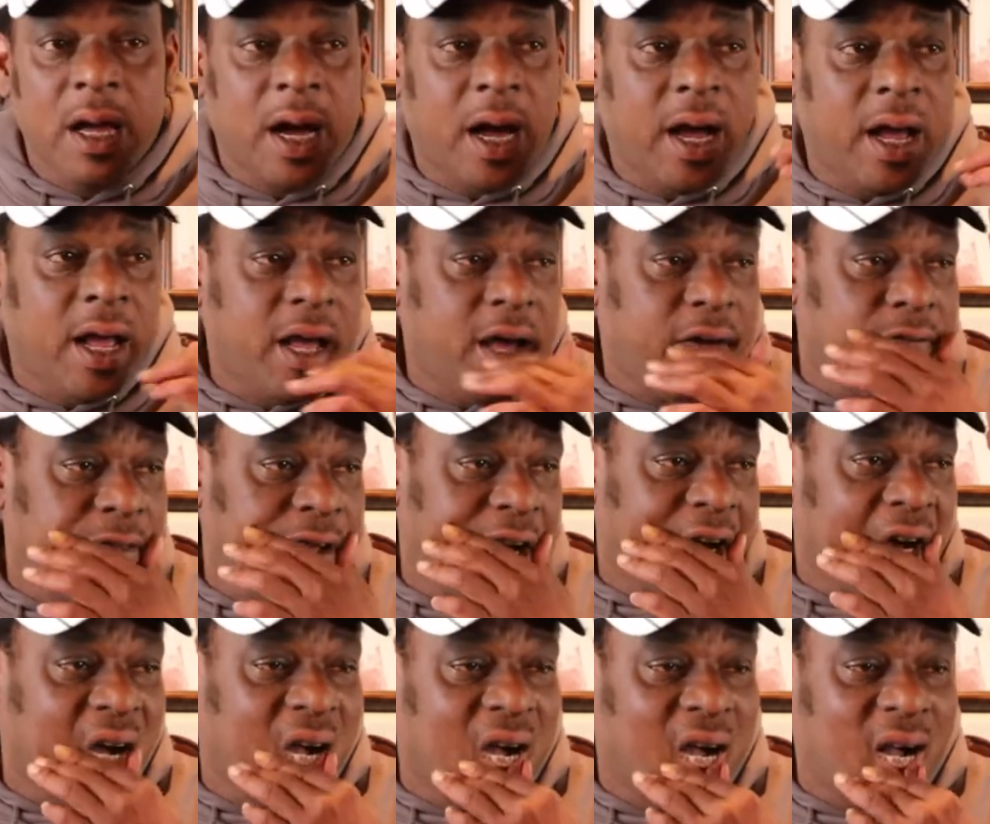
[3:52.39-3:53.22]
I have
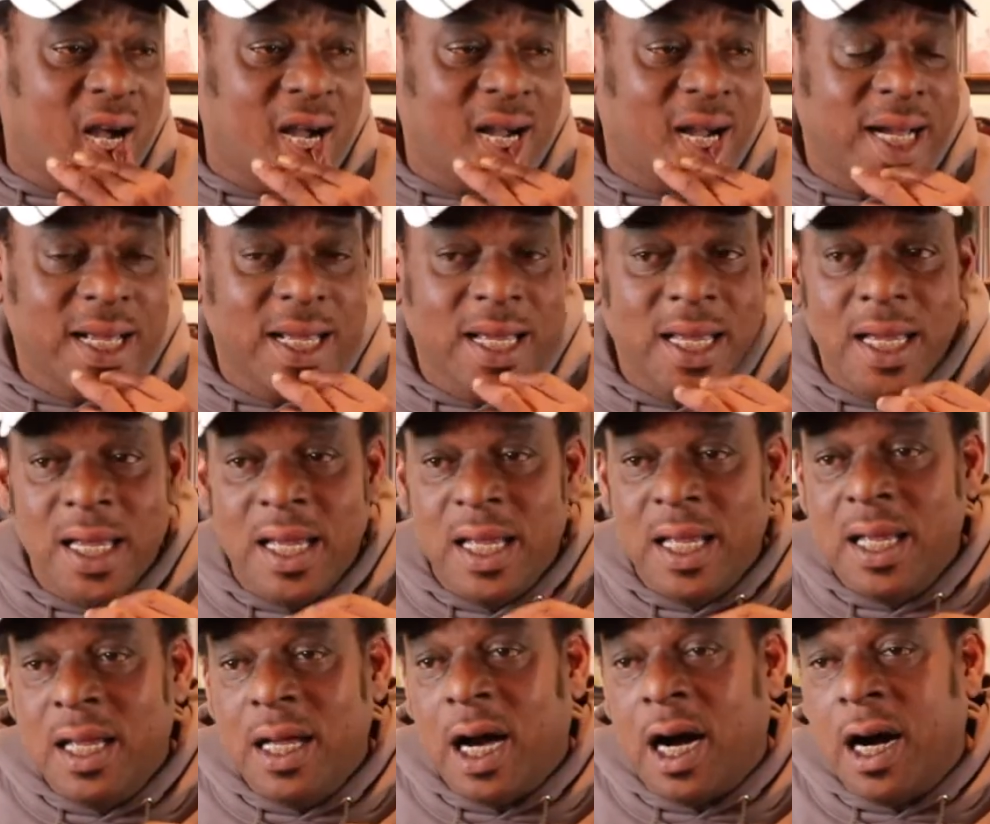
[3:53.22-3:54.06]
the uh,
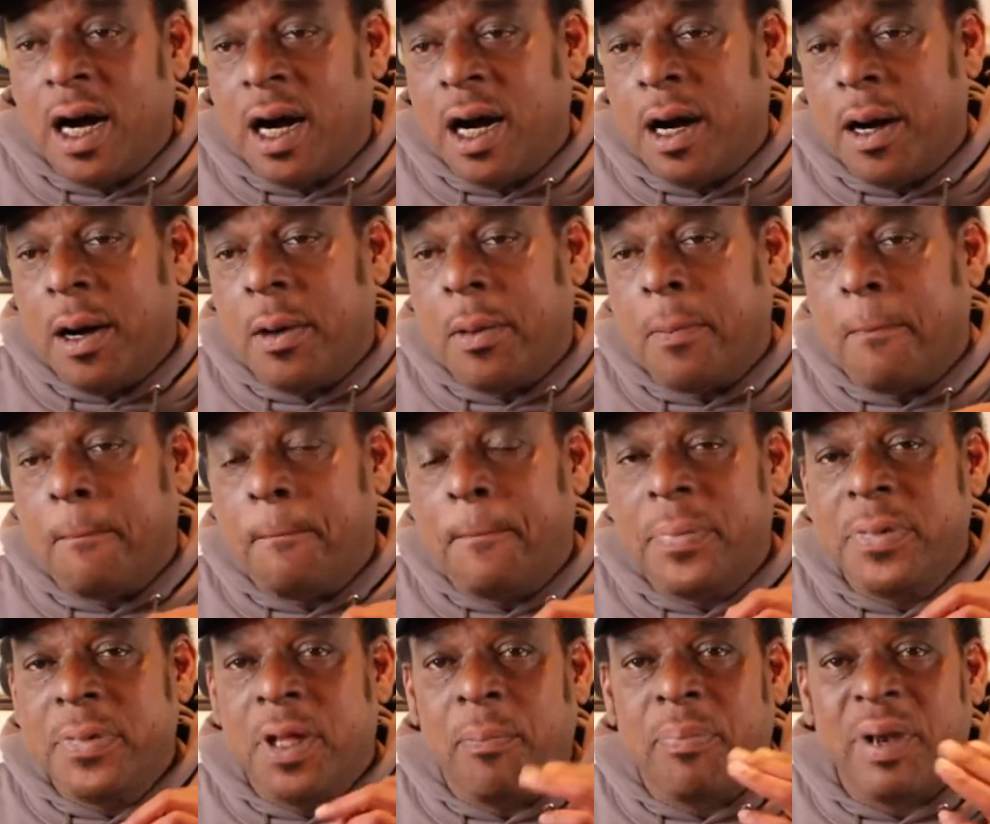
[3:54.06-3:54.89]
uh,
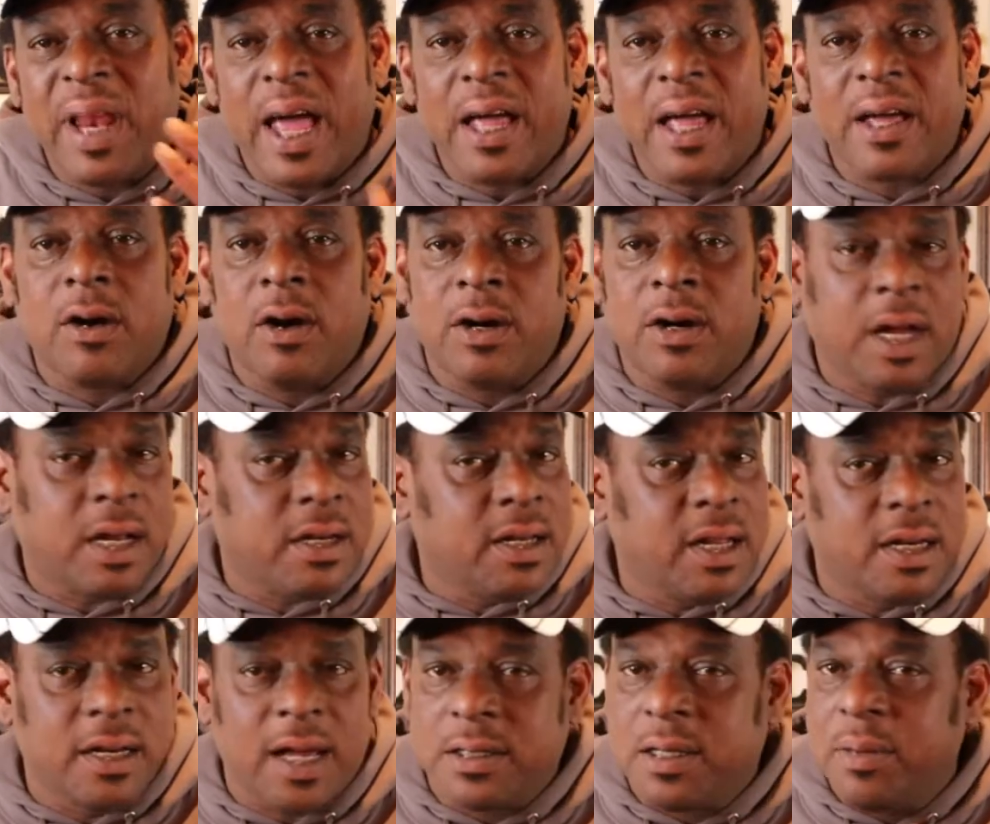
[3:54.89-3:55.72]
the black card. Not,
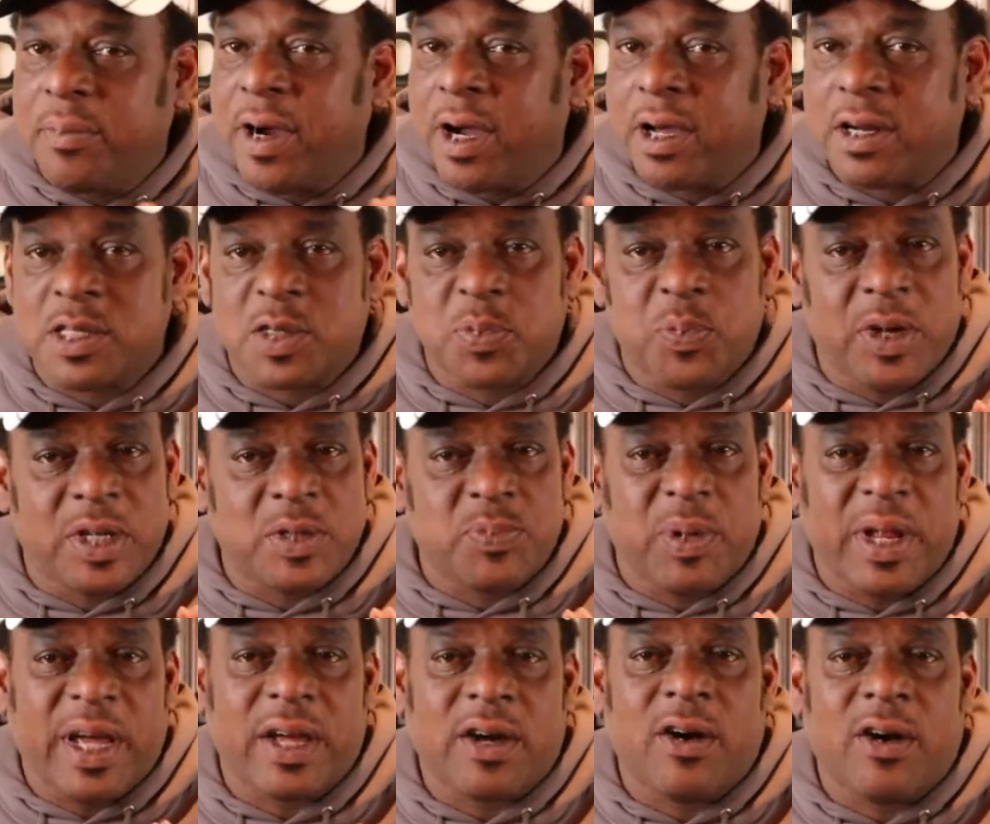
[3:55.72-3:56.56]
not the American Express
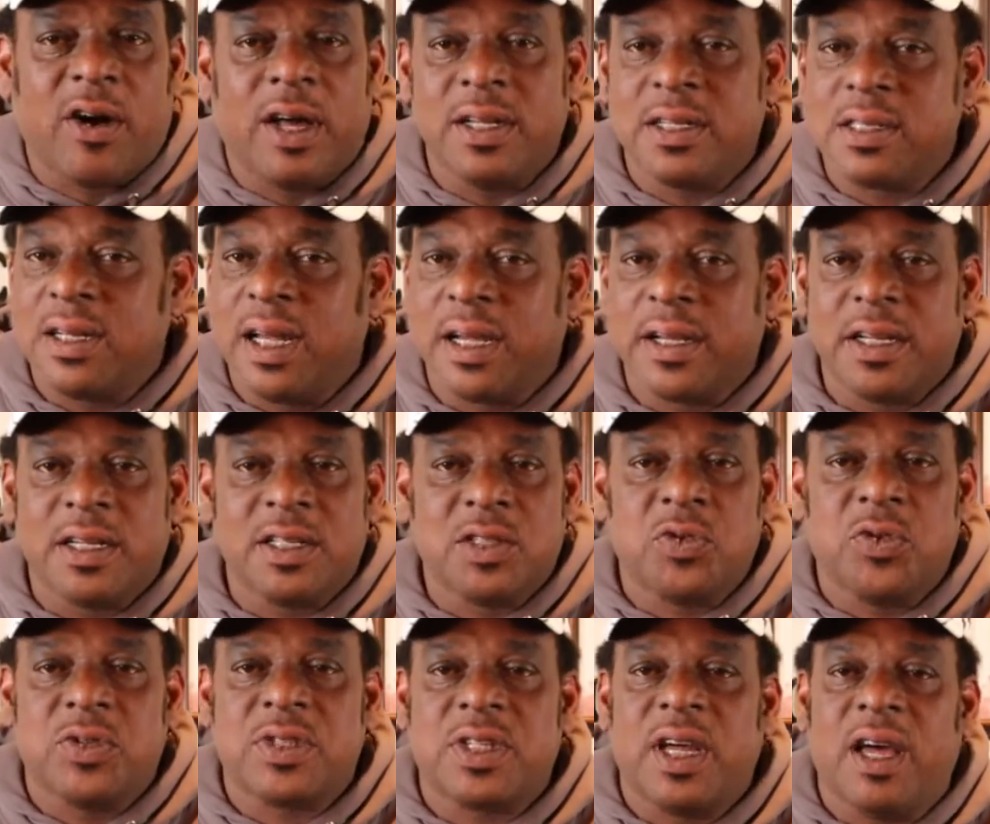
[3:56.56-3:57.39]
black card. Let's not get
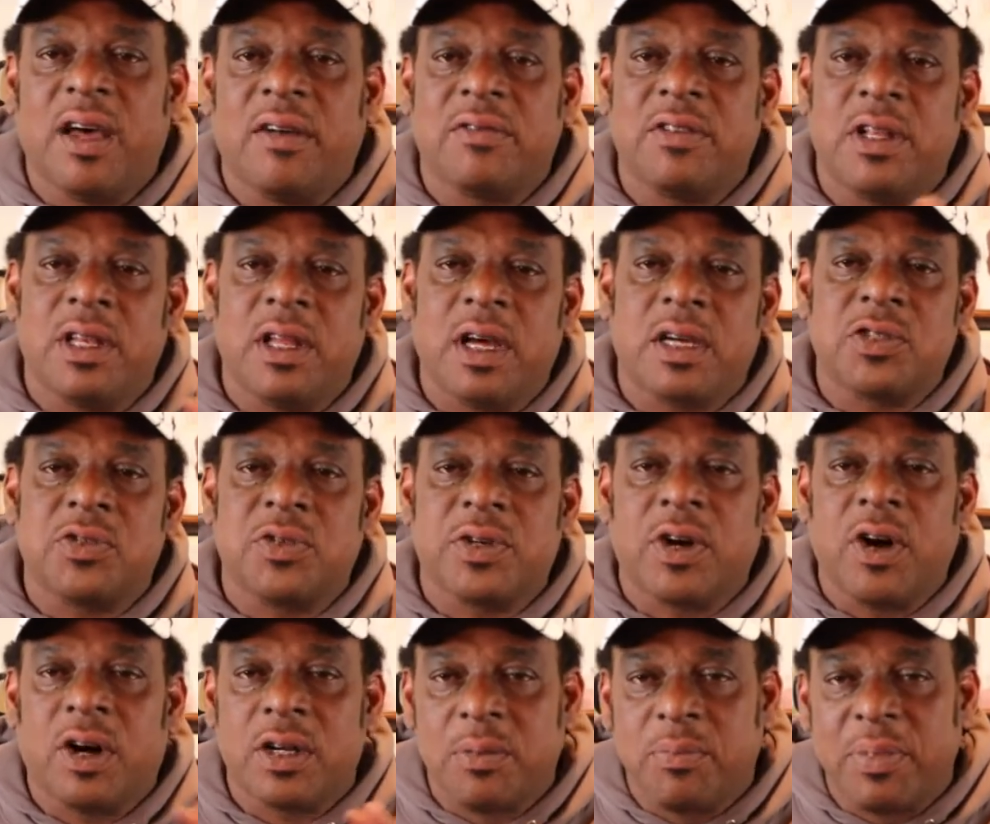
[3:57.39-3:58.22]
a twist. I have the
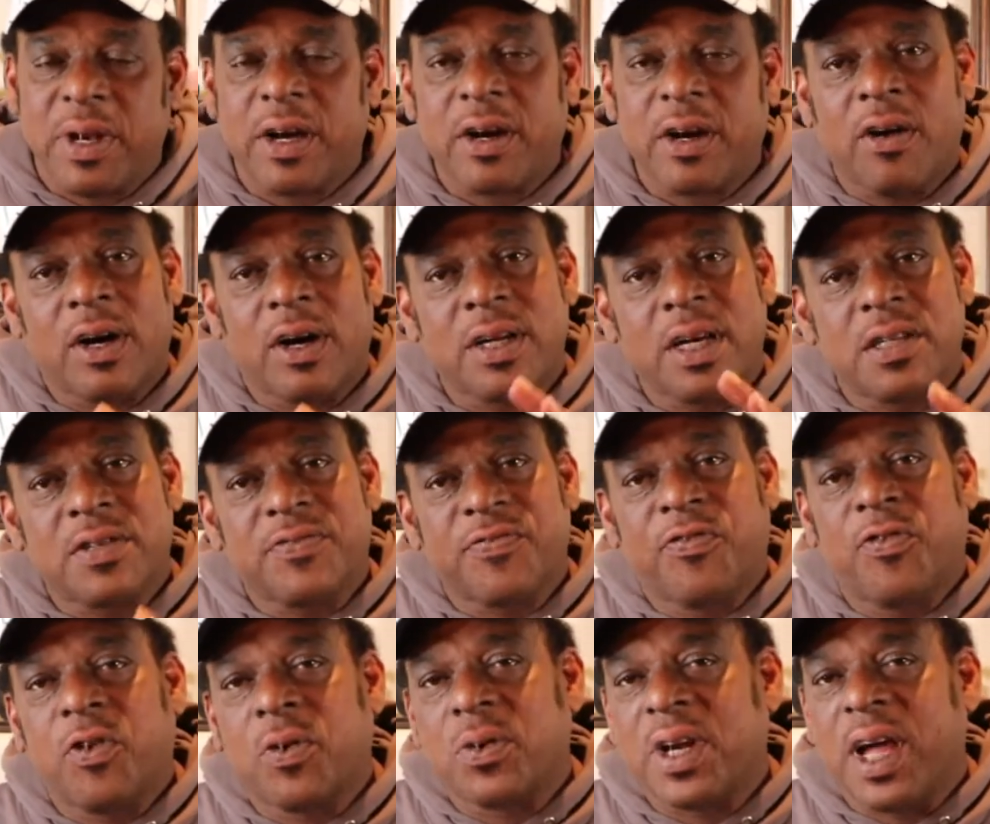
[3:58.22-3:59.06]
luxury card, the black card. That's
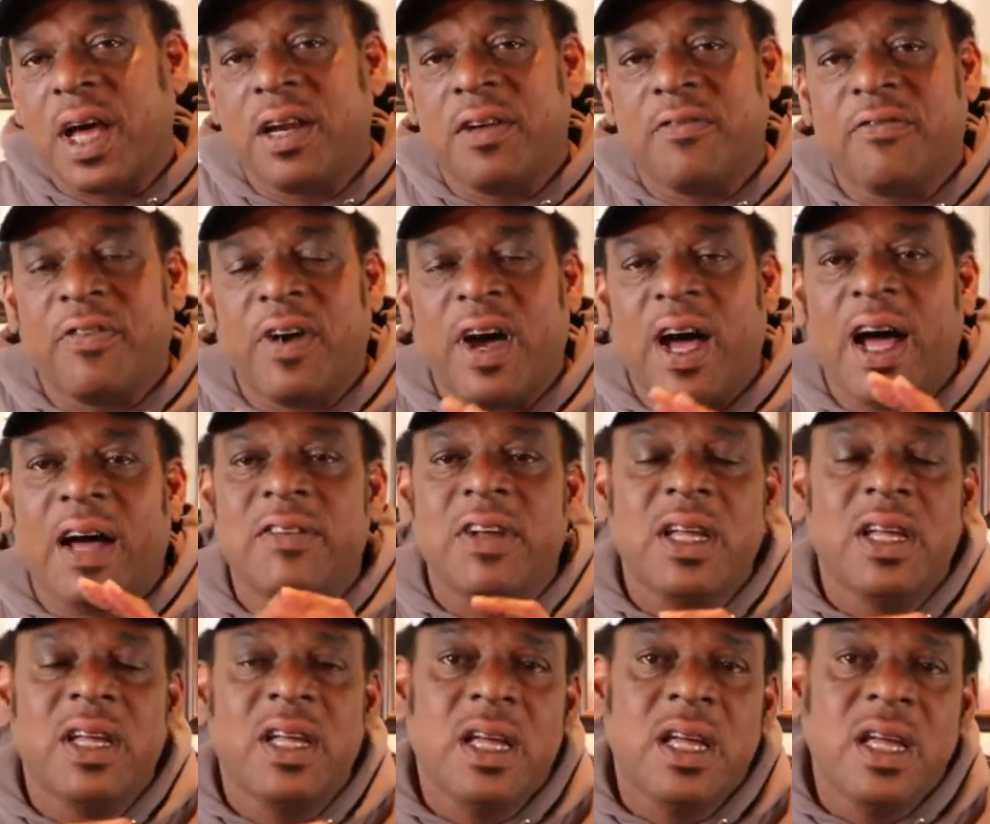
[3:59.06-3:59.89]
495.